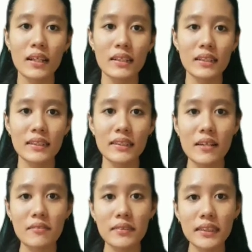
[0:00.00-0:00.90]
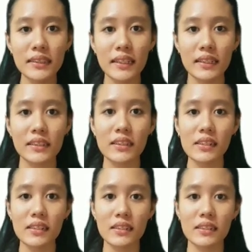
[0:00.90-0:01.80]
The seventh section
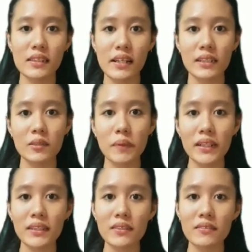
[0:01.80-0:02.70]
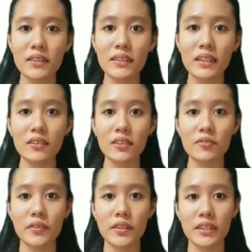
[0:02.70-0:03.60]
is the expected results
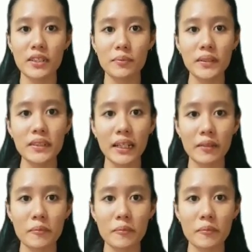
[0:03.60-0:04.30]
for this project.